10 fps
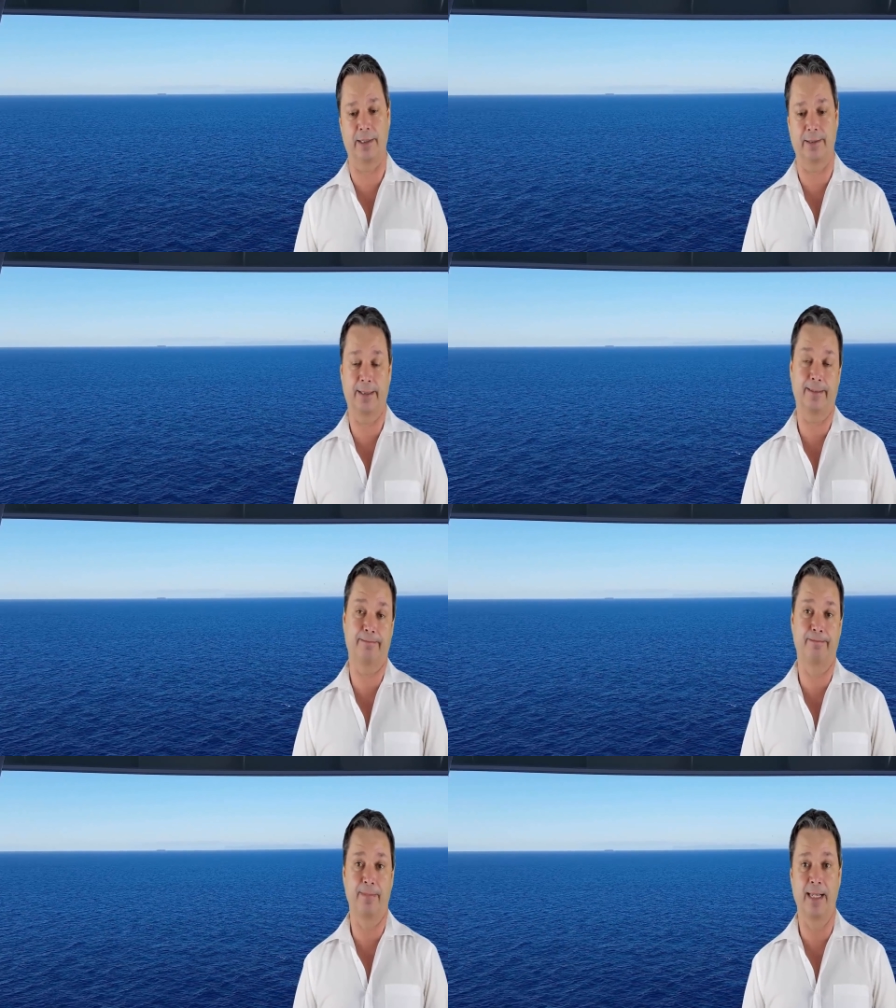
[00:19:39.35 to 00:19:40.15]
So
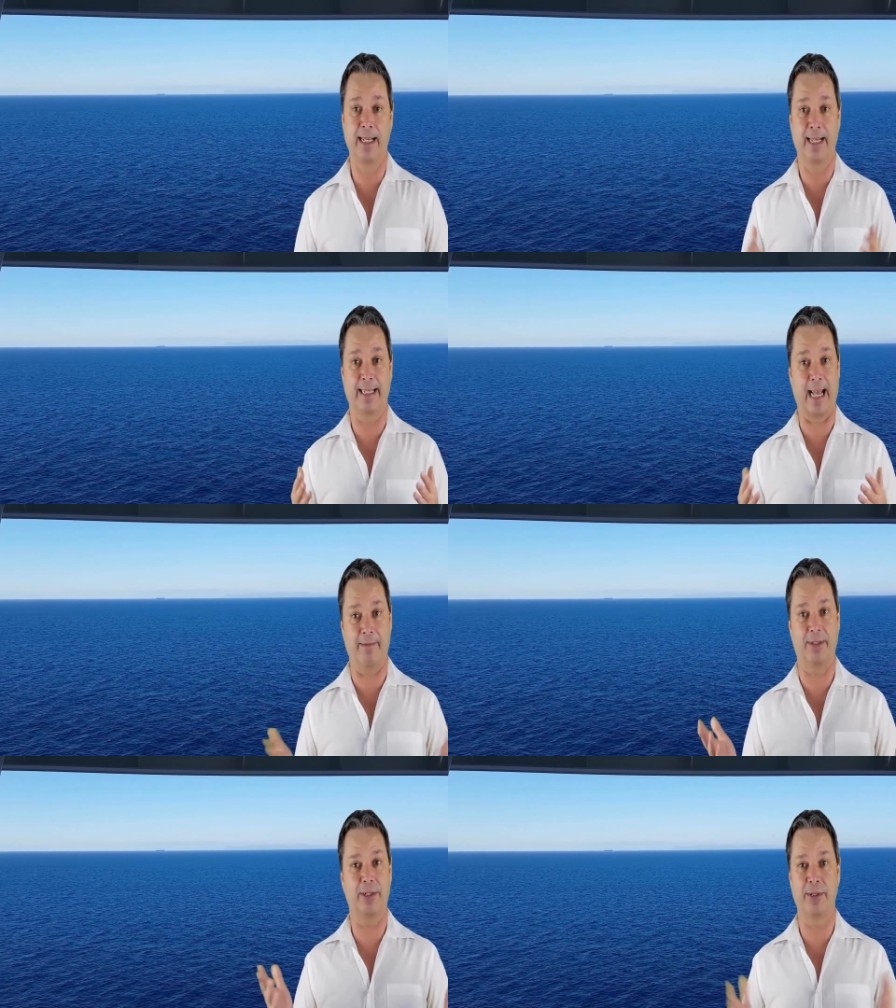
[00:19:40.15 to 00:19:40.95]
you
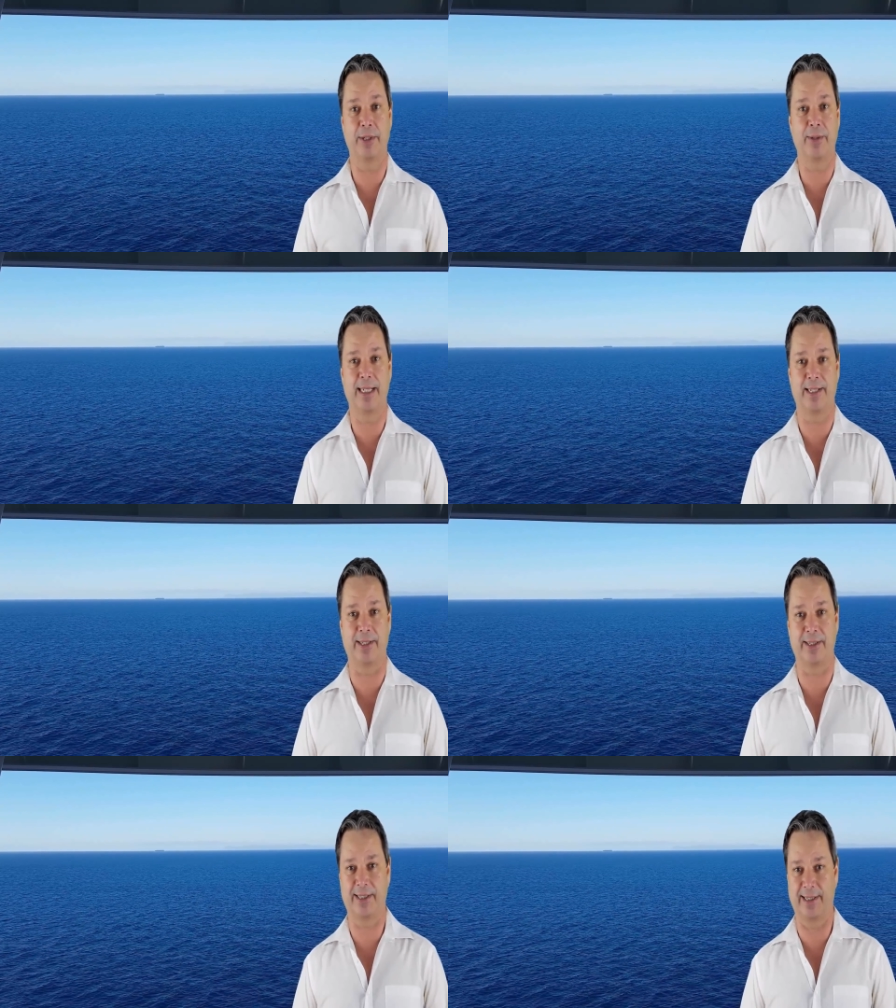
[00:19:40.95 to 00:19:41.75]
have to do your
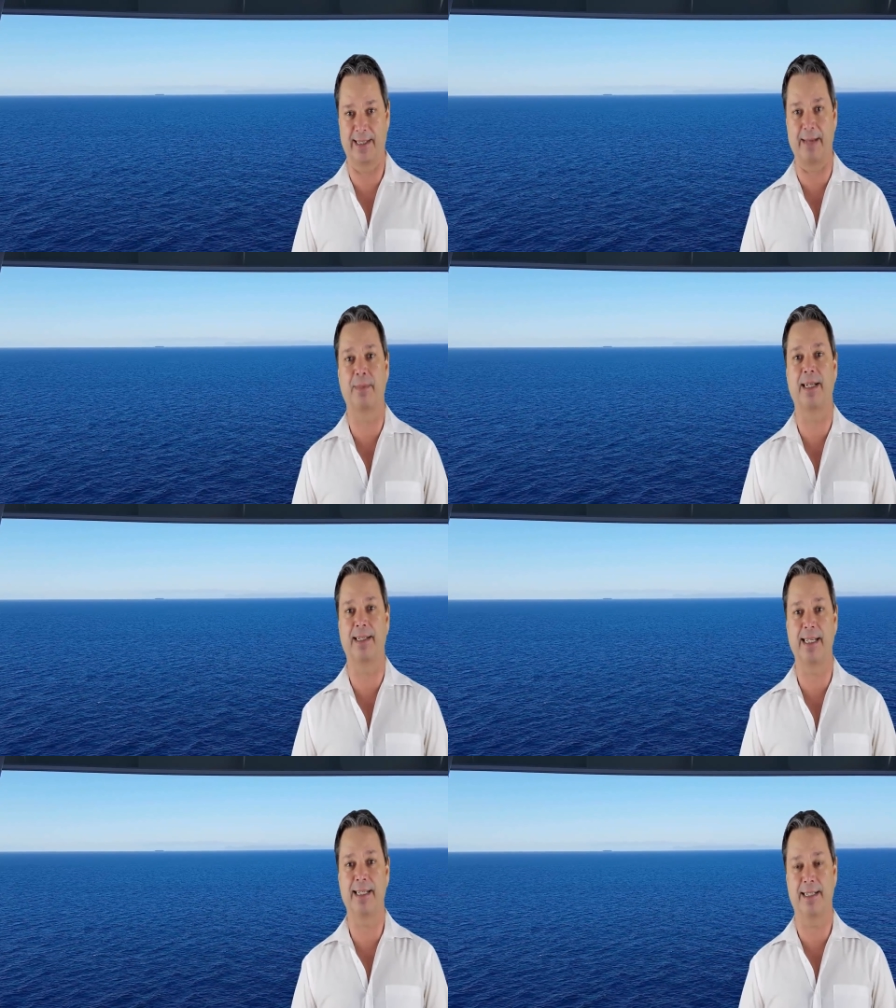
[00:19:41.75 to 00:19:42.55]
research, eh, but at
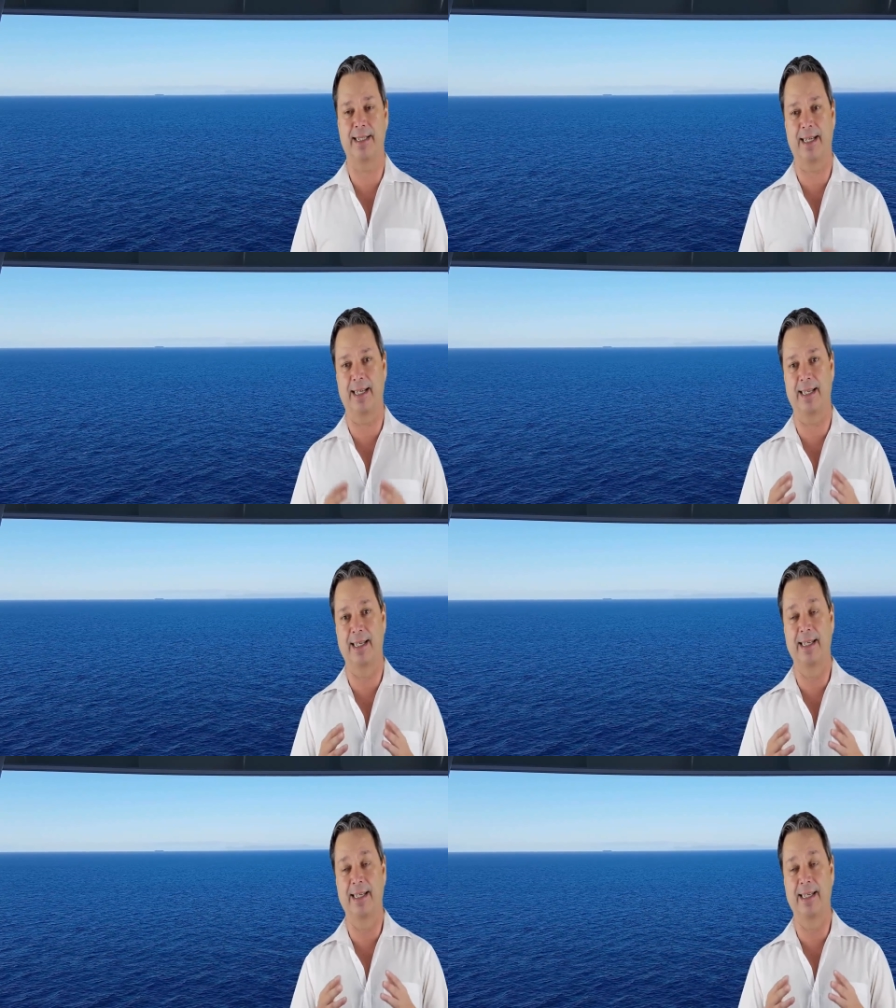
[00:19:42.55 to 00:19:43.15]
least uh,